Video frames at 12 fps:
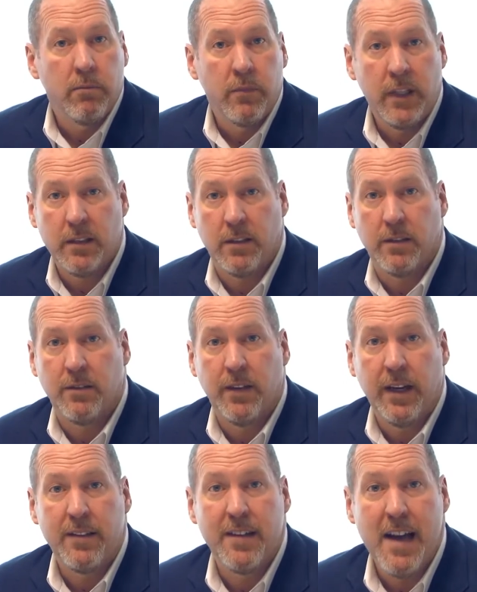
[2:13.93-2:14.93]
This is
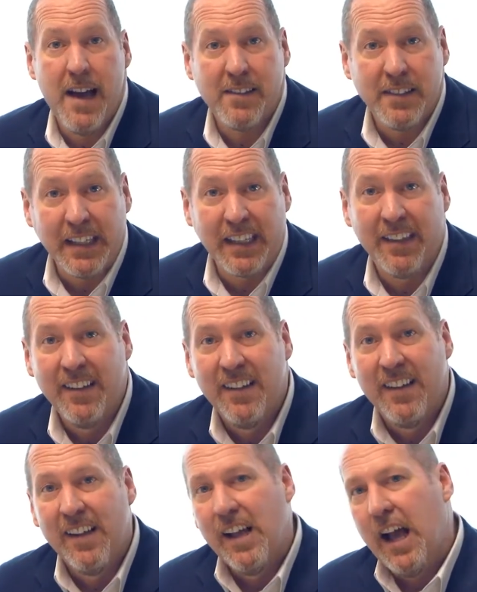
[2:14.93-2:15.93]
fantastic.
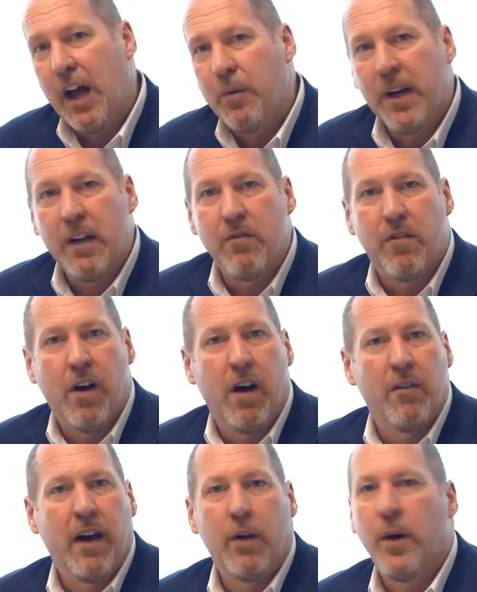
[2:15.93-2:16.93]
How do I get
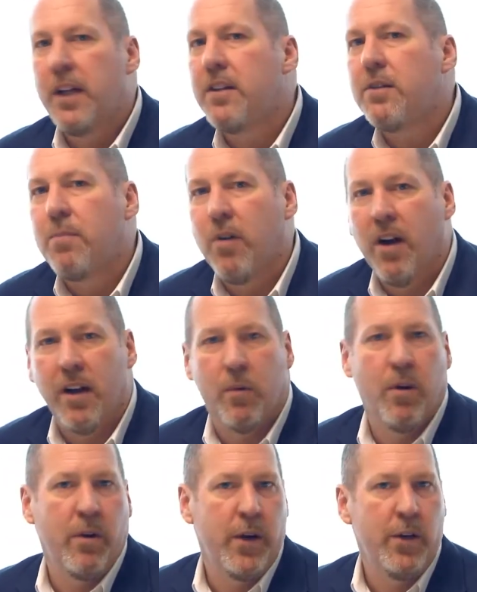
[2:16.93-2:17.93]
involved? How do I get this product?
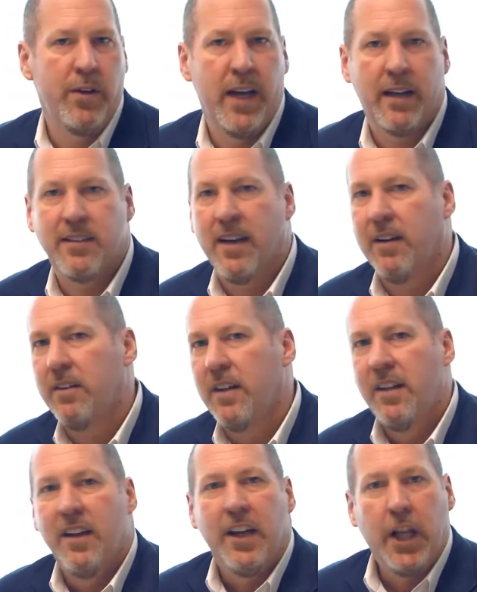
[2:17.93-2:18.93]
What do I do next? How,
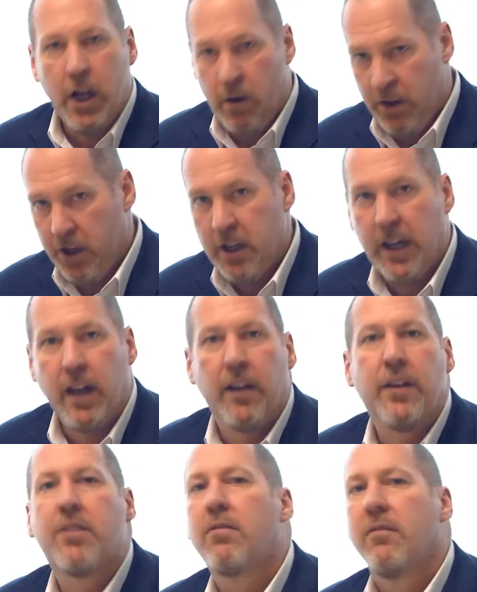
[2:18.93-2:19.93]
you know, you're going to get all
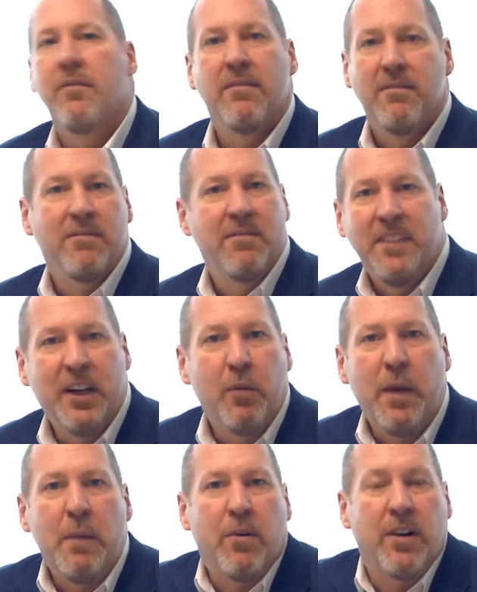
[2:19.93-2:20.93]
these, you know,
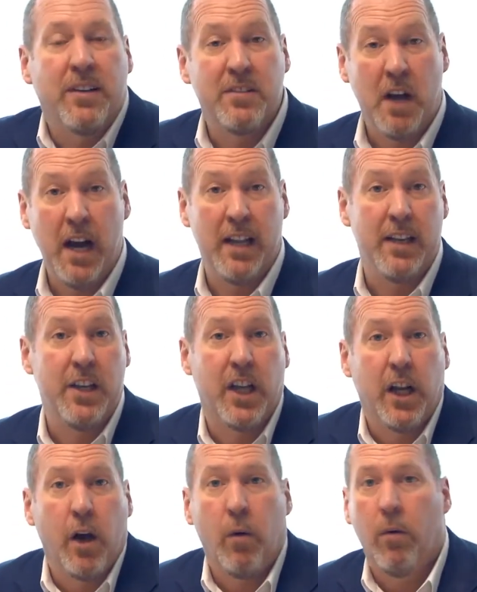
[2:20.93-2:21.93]
people excited, and you're
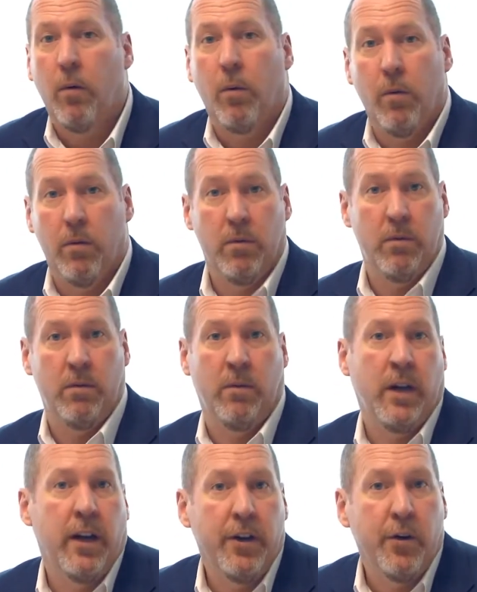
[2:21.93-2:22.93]
going to go,
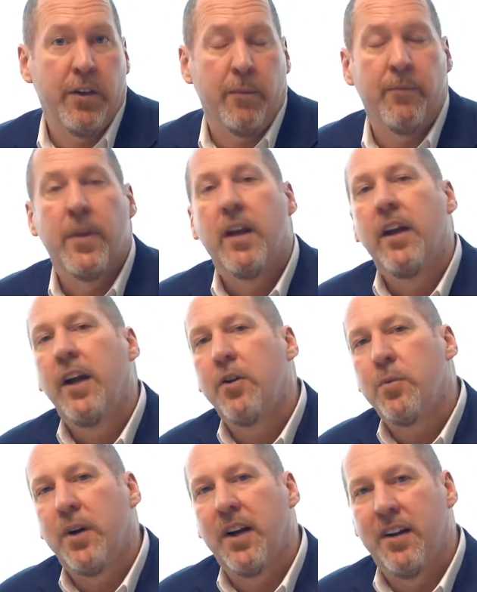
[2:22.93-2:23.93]
what do I do with them?
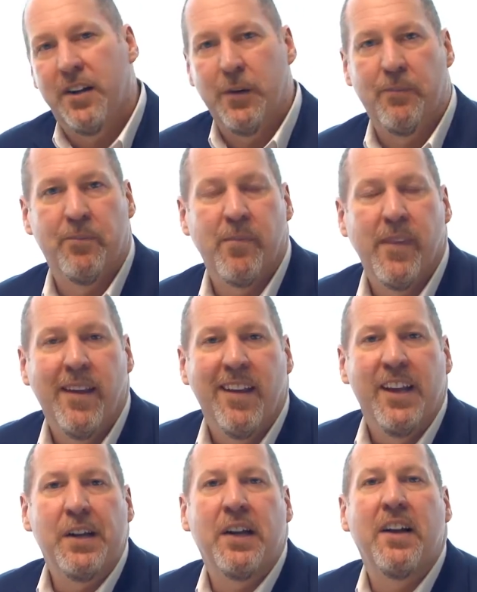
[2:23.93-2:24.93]
Here's what you're going to do.
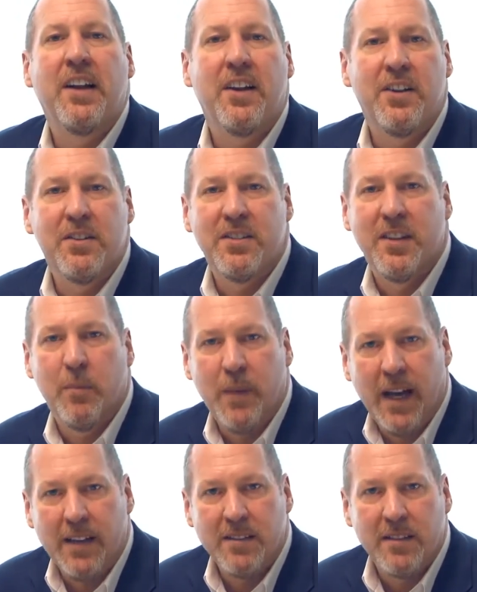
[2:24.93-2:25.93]
You're going to introduce the
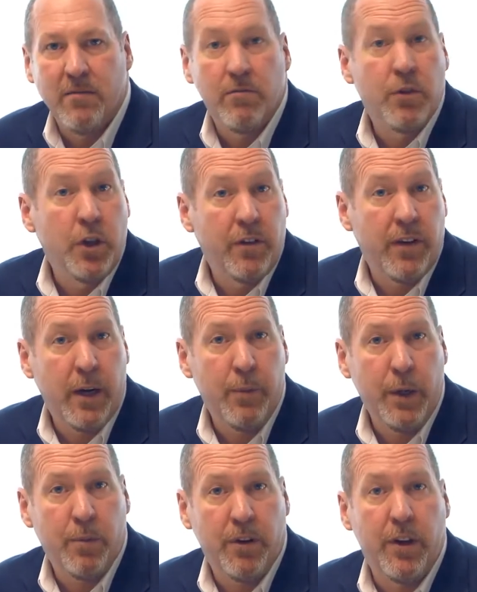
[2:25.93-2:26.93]
best 2 to 5
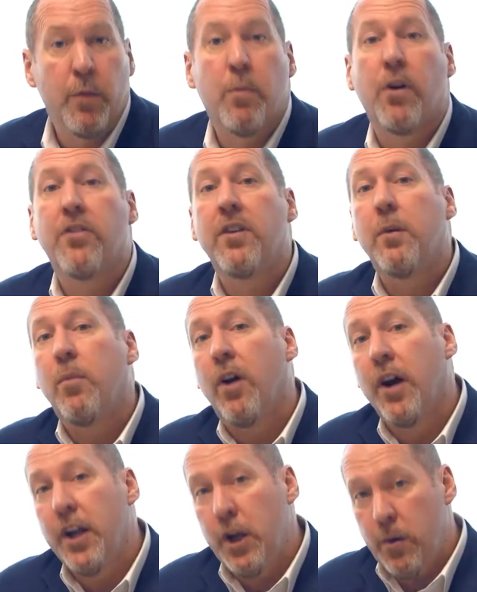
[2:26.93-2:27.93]
people to the person that
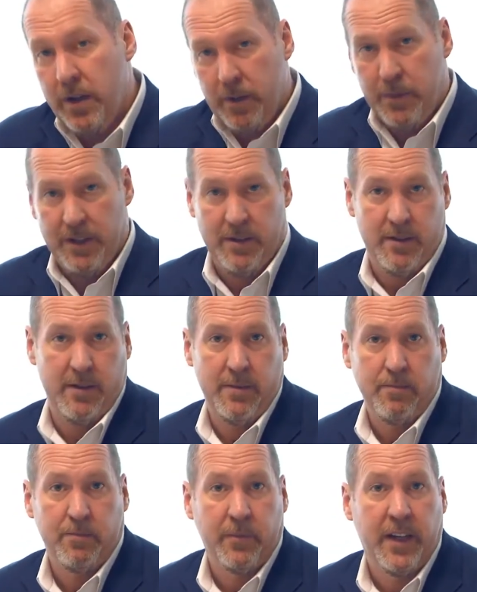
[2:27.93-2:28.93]
brought you in the business,
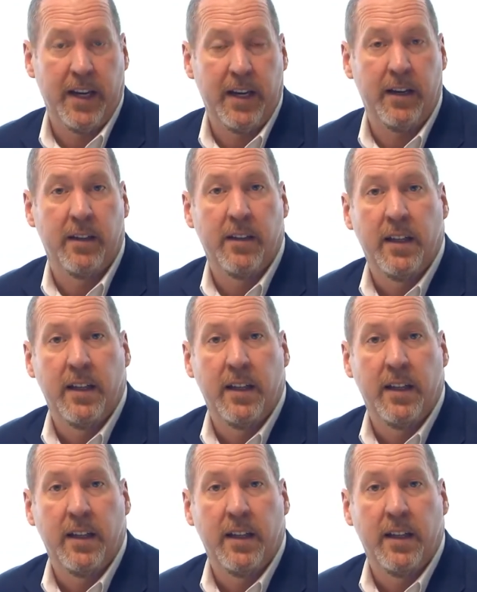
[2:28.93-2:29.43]
okay?